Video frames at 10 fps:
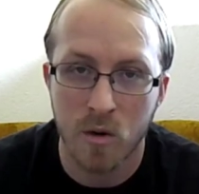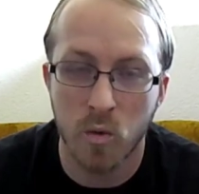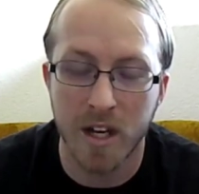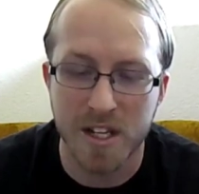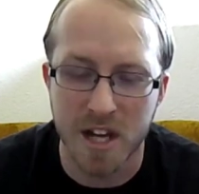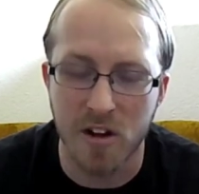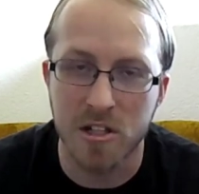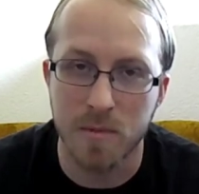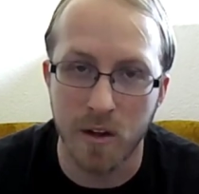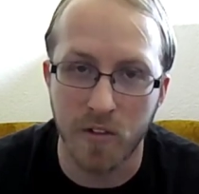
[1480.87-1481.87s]
Reach out
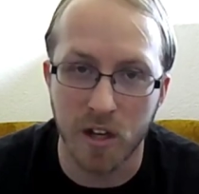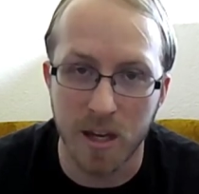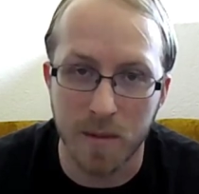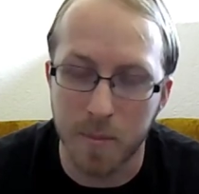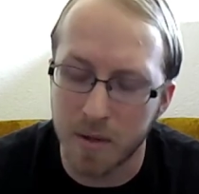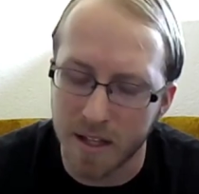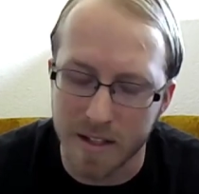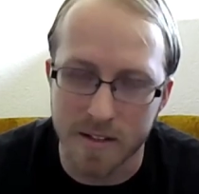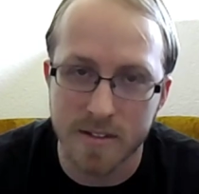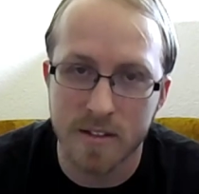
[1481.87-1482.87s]
to me if you need me,
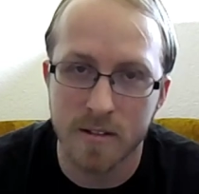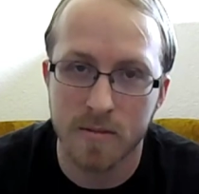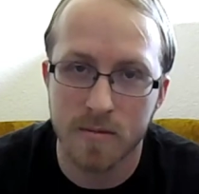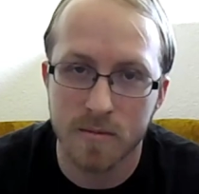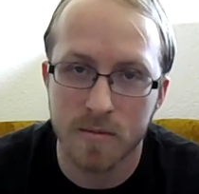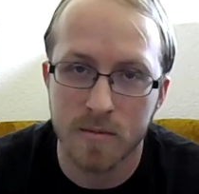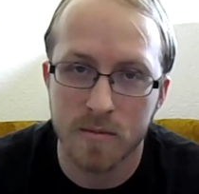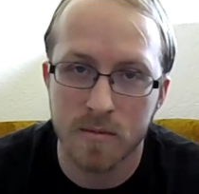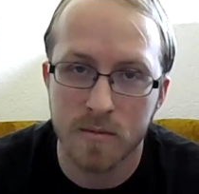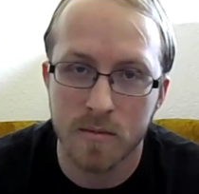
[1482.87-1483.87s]
please.
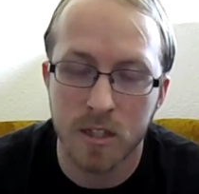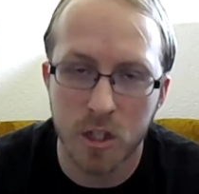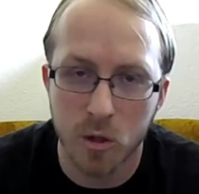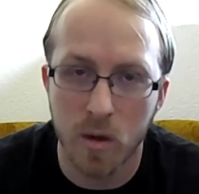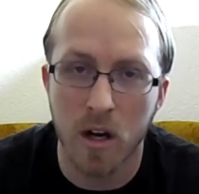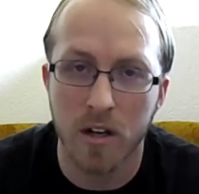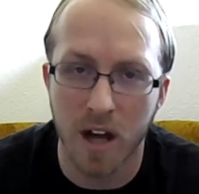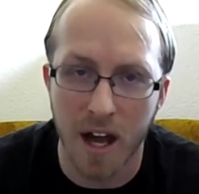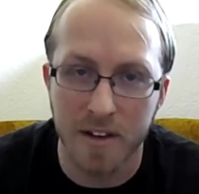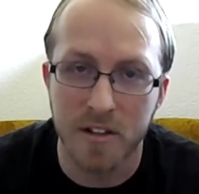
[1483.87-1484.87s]
You are
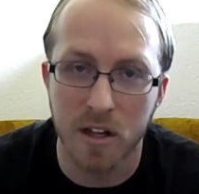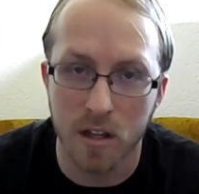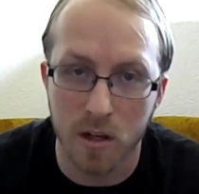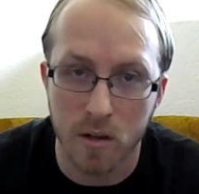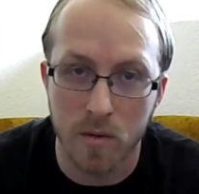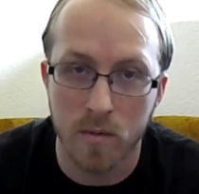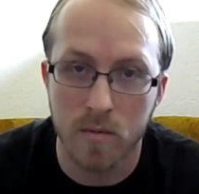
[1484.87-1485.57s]
not alone.